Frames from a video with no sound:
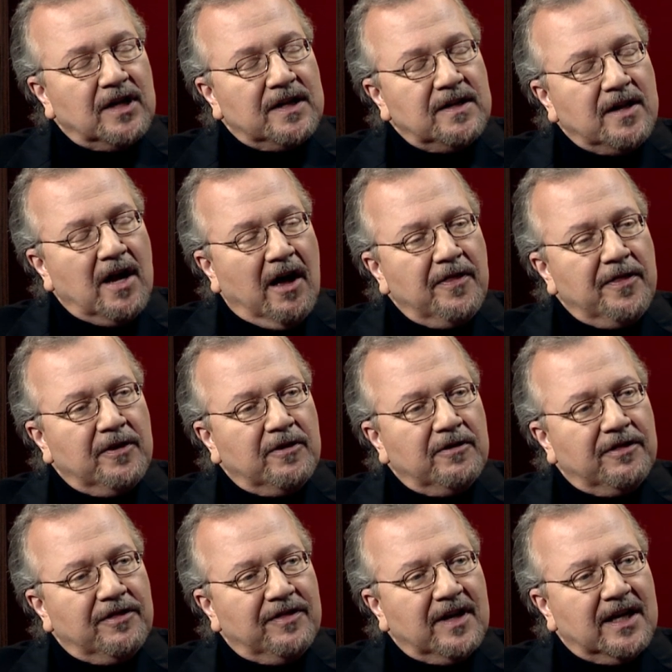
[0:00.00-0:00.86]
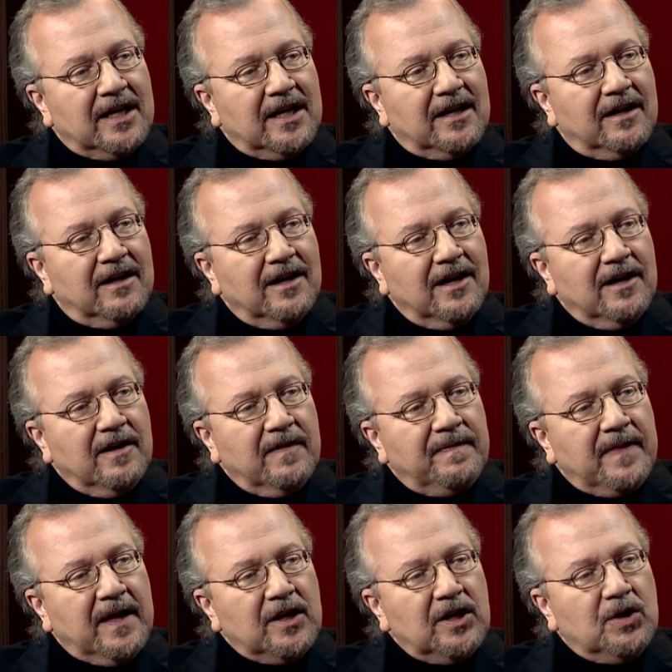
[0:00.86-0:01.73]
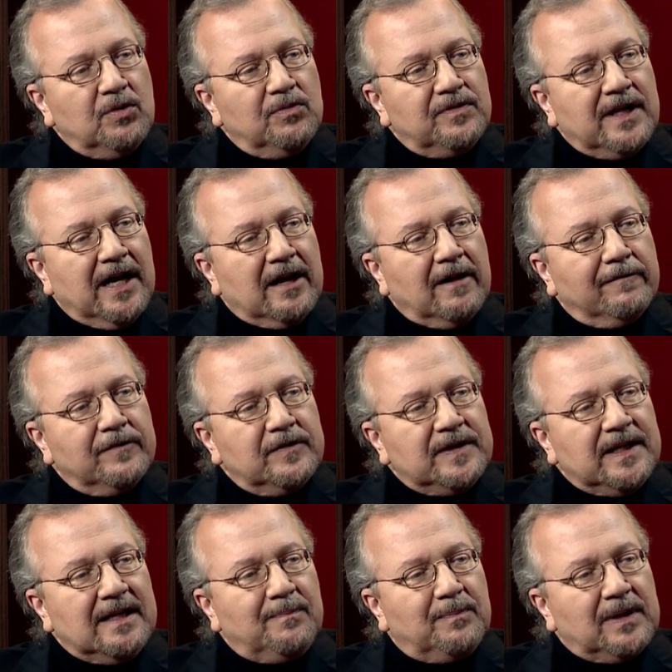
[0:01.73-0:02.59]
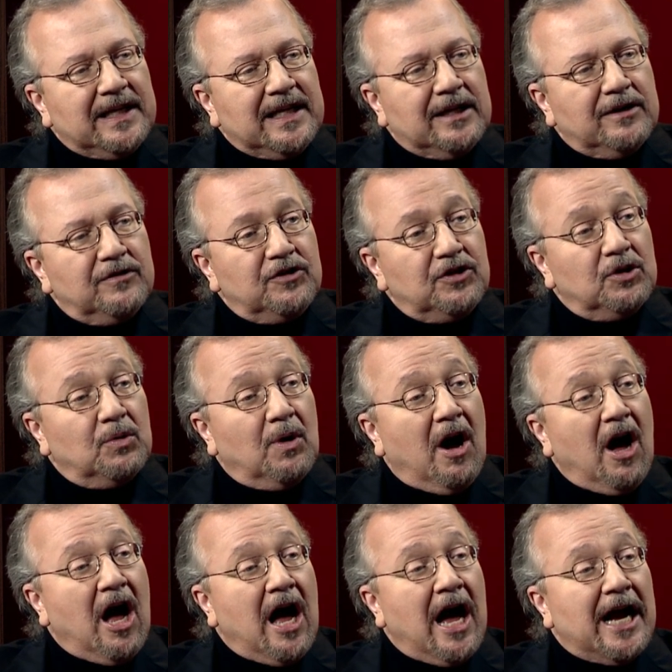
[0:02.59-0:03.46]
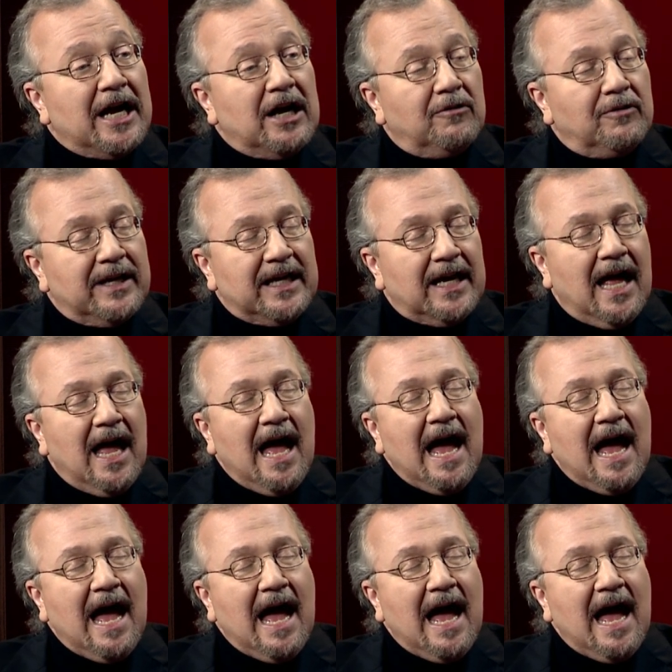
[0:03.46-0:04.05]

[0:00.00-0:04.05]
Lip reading: another thing that you delve deeply into, hiring.